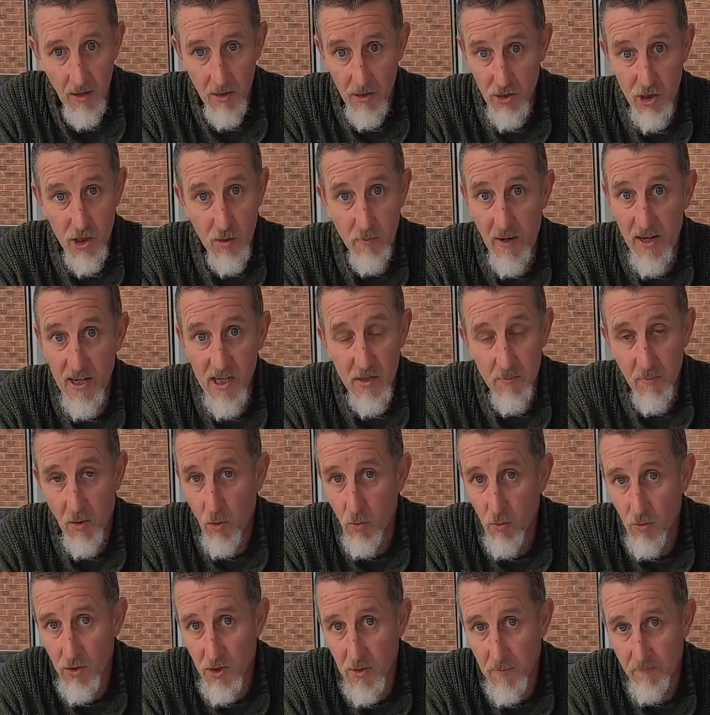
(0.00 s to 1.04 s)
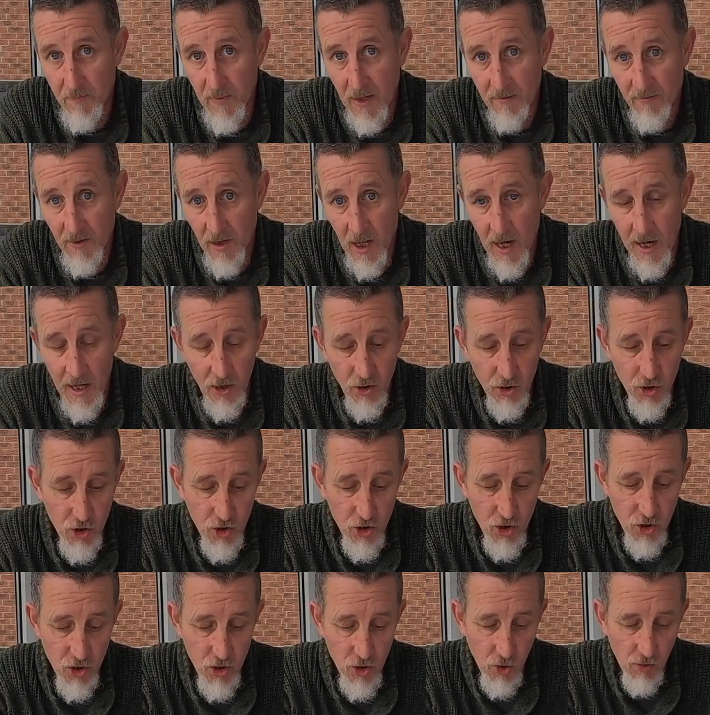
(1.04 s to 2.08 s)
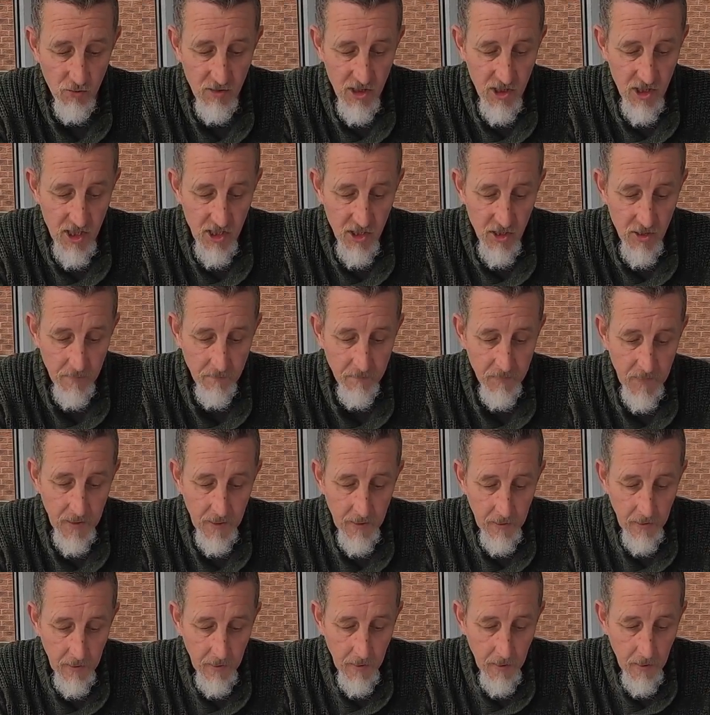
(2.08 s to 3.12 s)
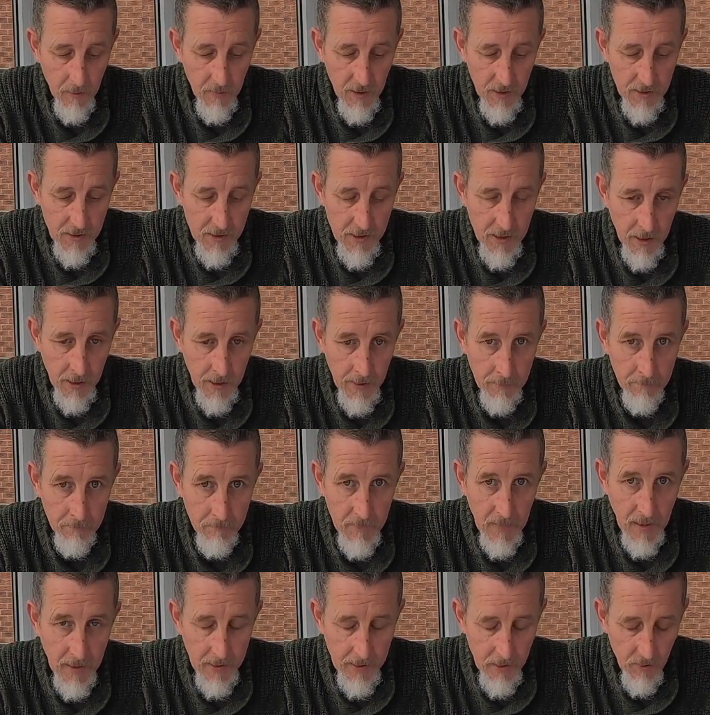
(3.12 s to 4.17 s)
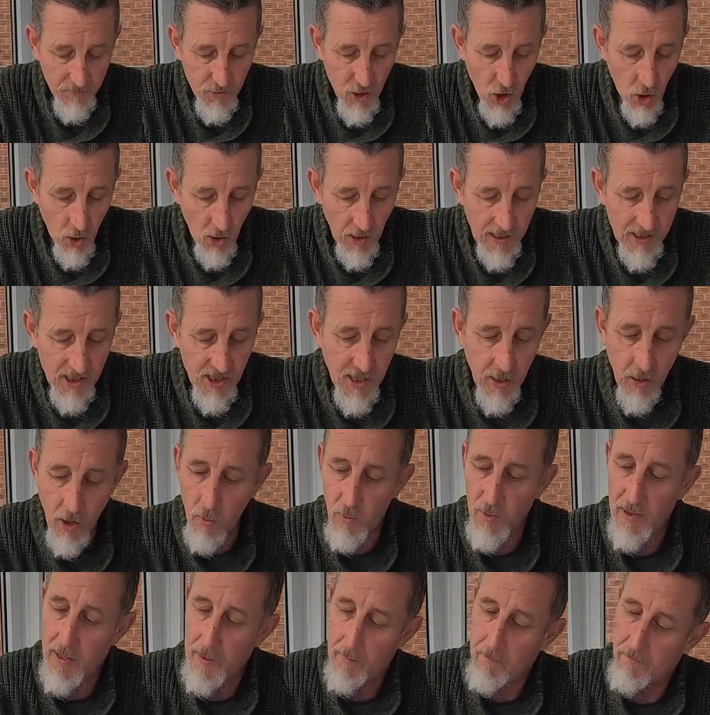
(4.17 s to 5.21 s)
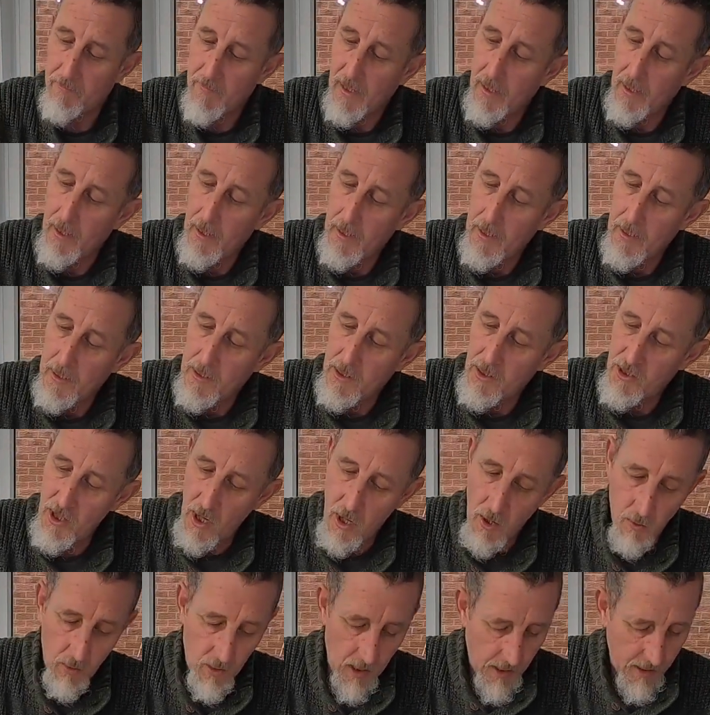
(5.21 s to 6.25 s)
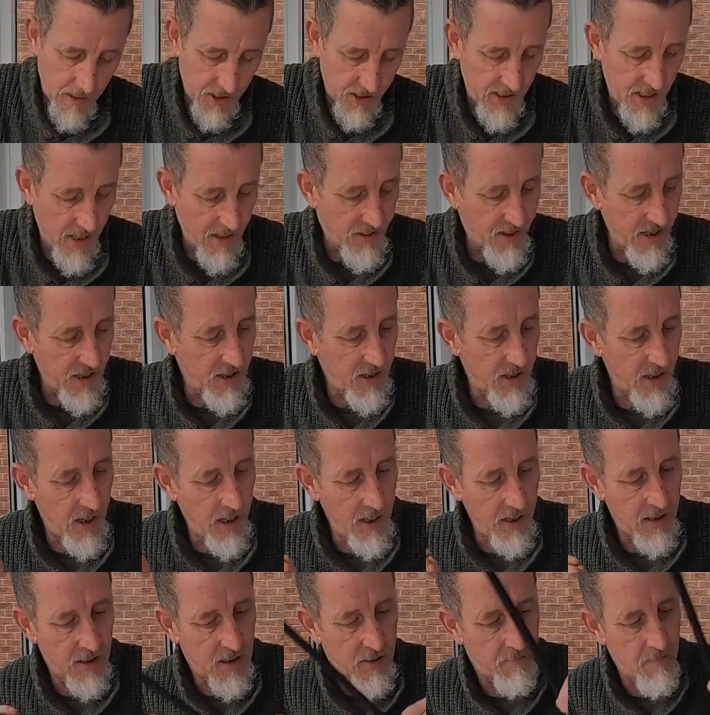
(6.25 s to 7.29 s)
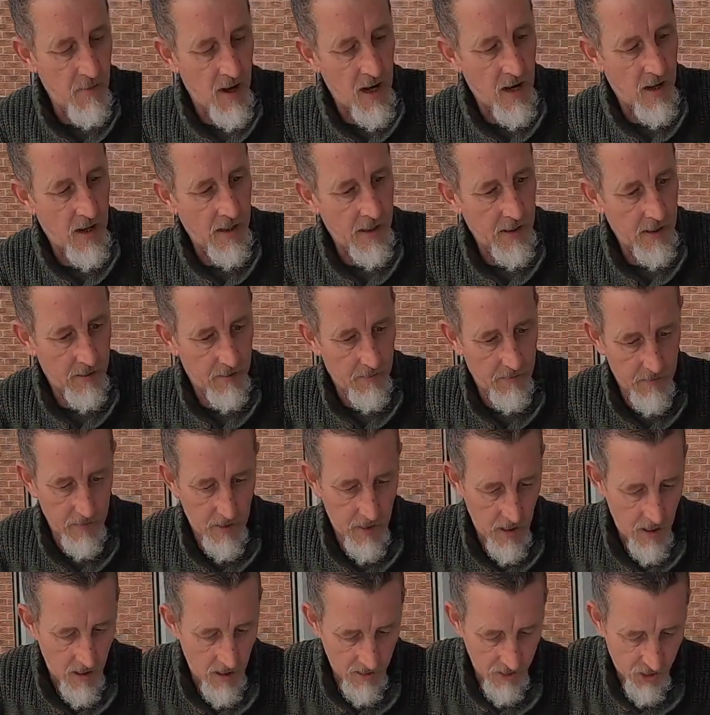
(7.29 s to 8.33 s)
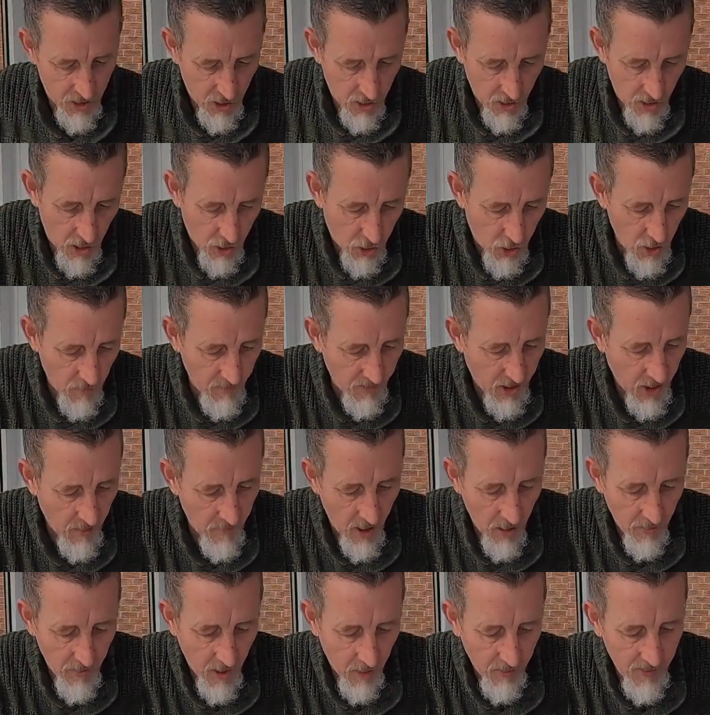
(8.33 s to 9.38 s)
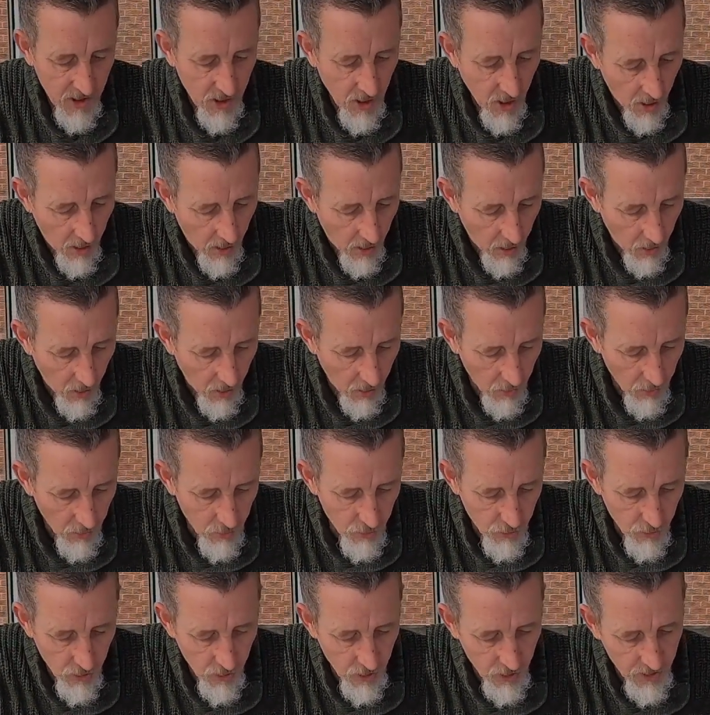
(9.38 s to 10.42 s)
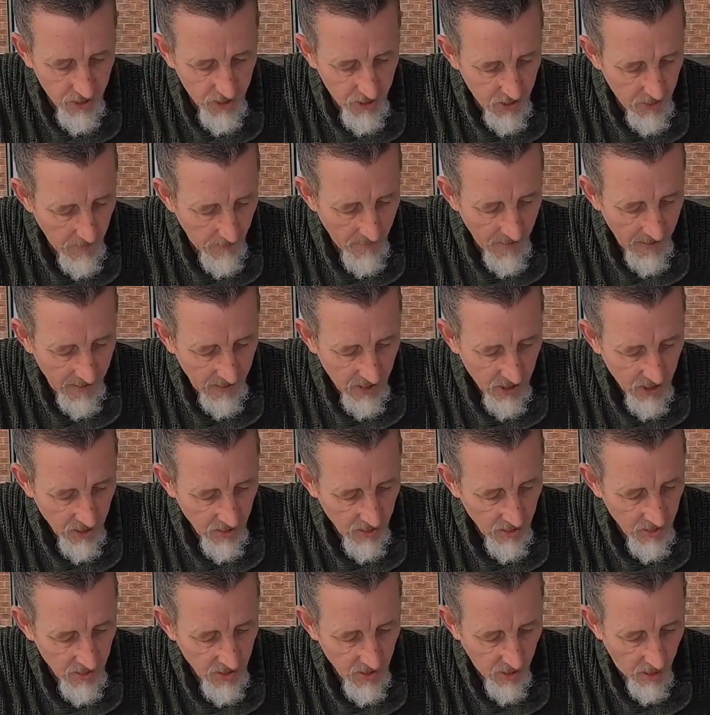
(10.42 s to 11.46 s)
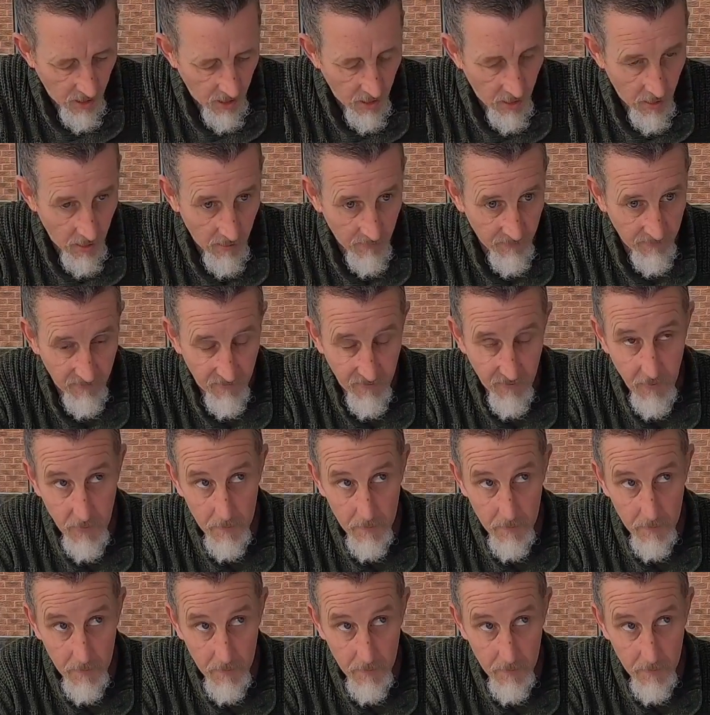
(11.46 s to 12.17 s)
spare spools, if you like, and just a storage system. But enough talk, let's get on with it. So like I said, this is my Akuma Komodo. It's got 100 meters of